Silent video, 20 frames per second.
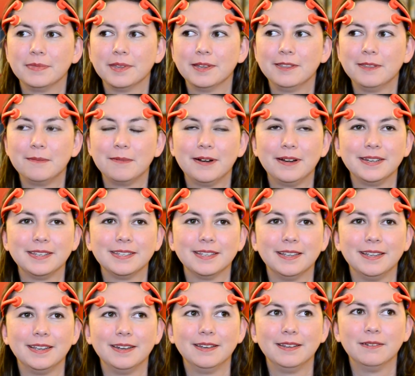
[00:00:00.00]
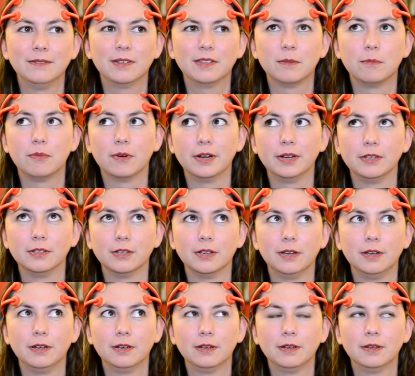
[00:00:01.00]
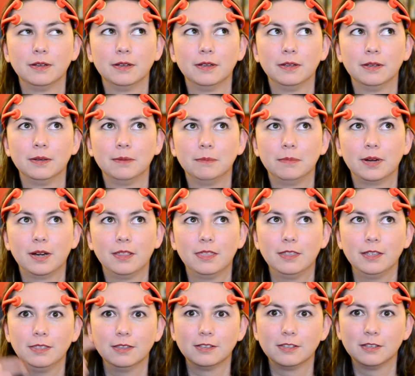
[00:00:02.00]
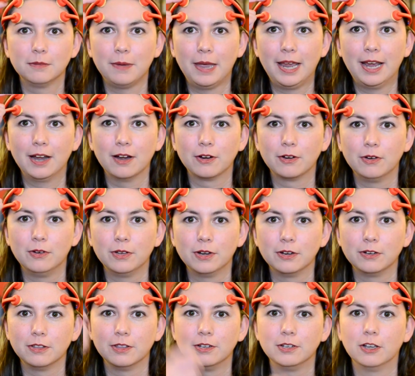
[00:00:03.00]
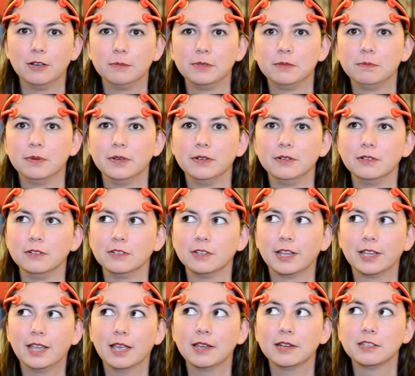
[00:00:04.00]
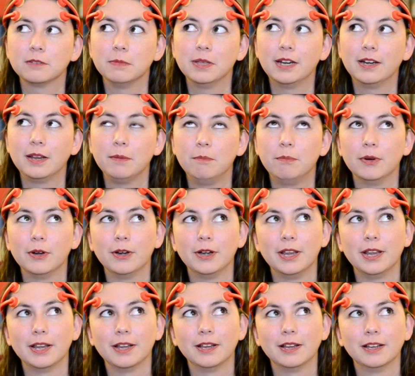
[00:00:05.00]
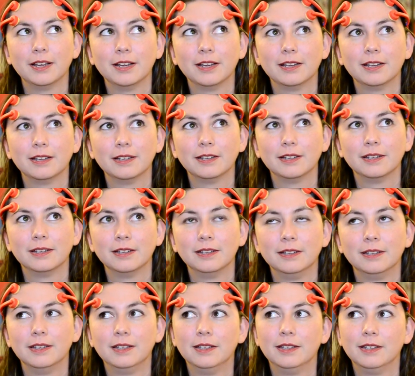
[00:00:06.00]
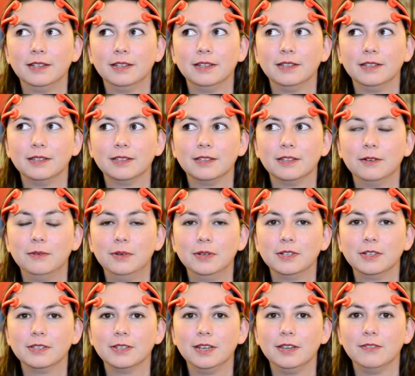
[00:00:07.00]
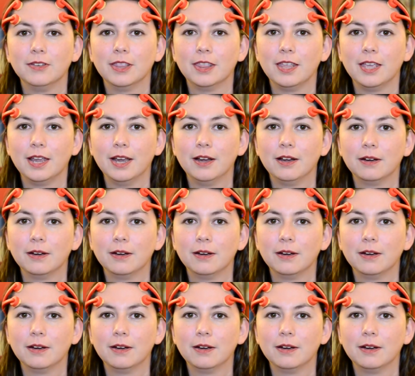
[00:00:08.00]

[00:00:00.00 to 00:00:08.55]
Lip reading: On the bright side, not the bright side, but I think there's some hair caught under the top sponges and I can't smell any burning. So we'll just leave it there.